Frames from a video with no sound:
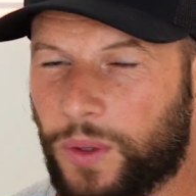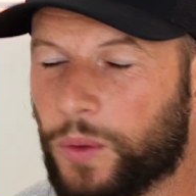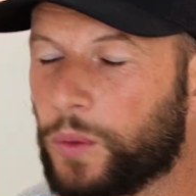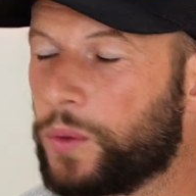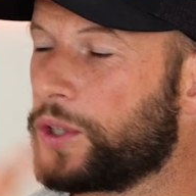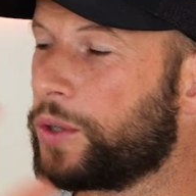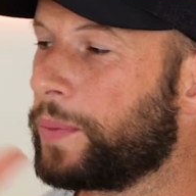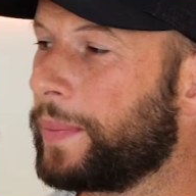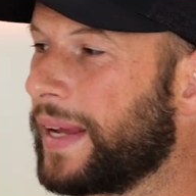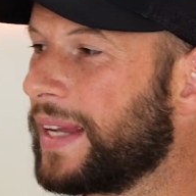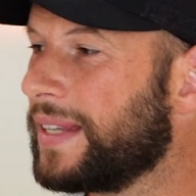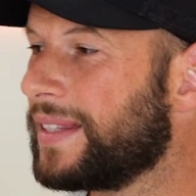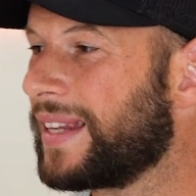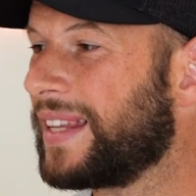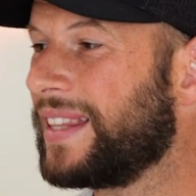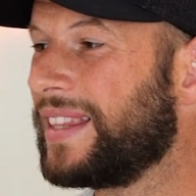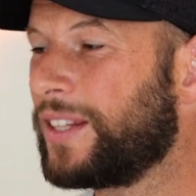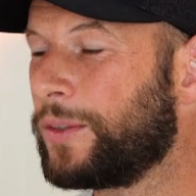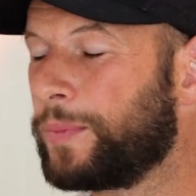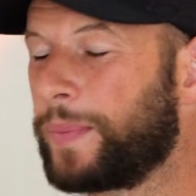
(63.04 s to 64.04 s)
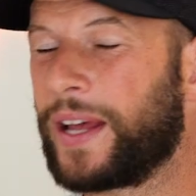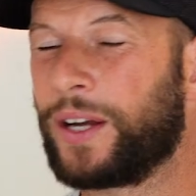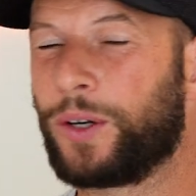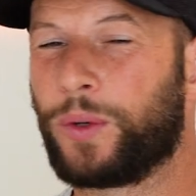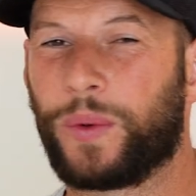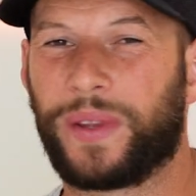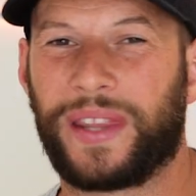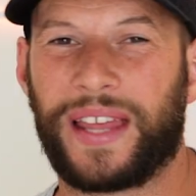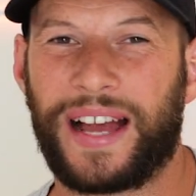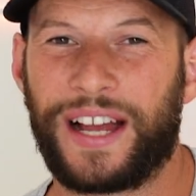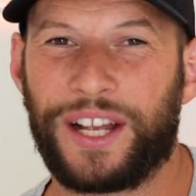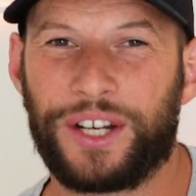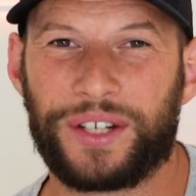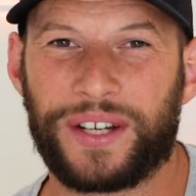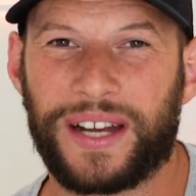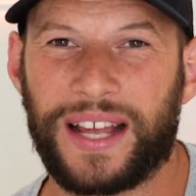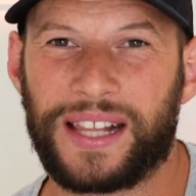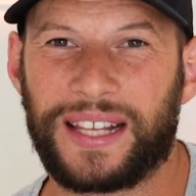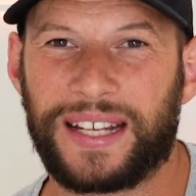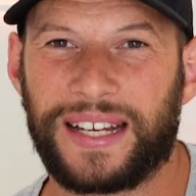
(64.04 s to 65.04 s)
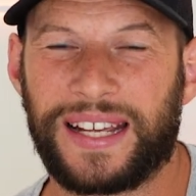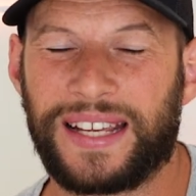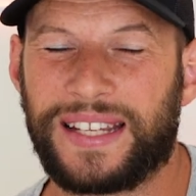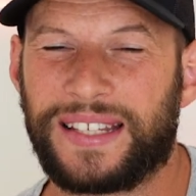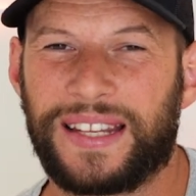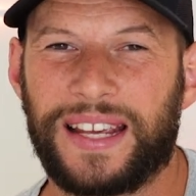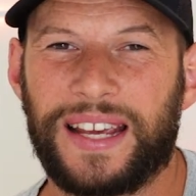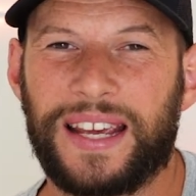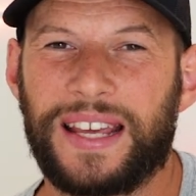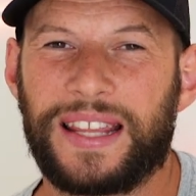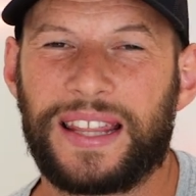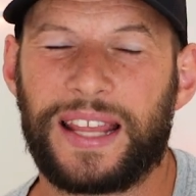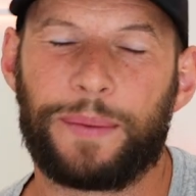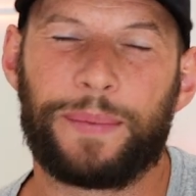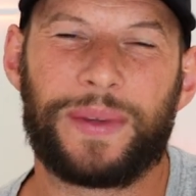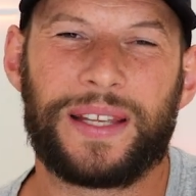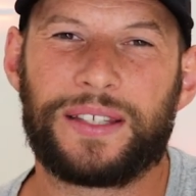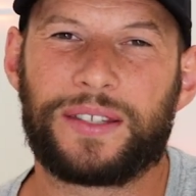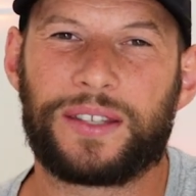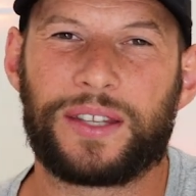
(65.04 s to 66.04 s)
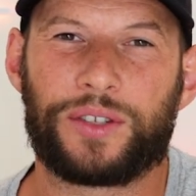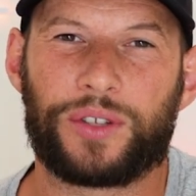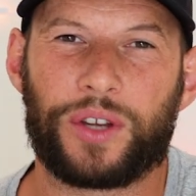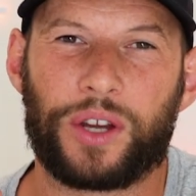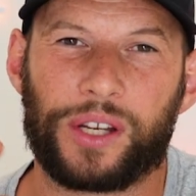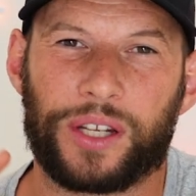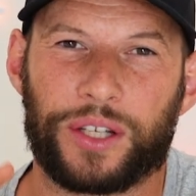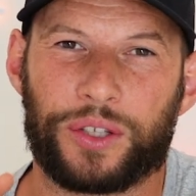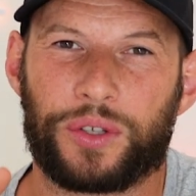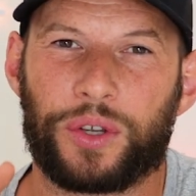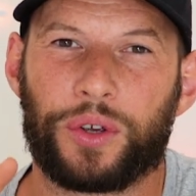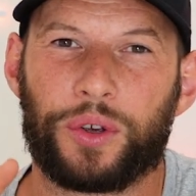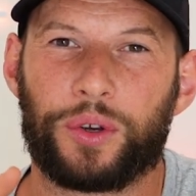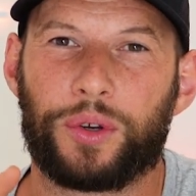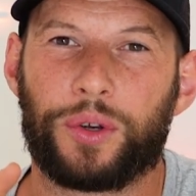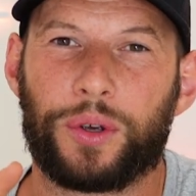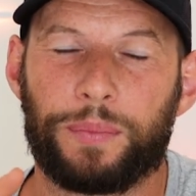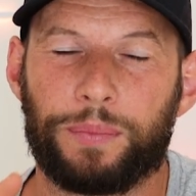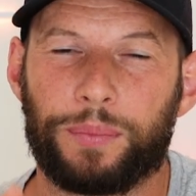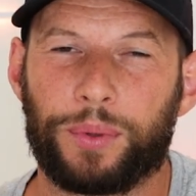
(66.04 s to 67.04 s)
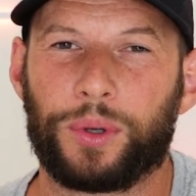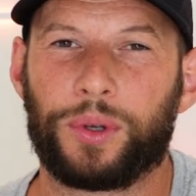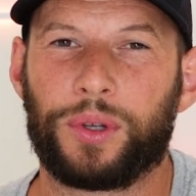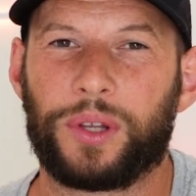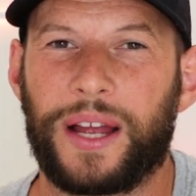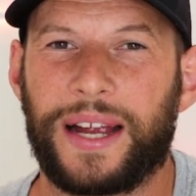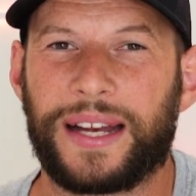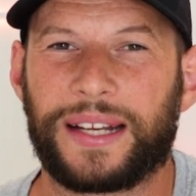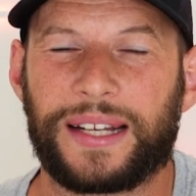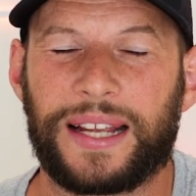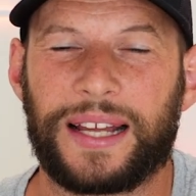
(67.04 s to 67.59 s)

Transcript: which means in this panel with 100 LEDs, that means there's only two blue light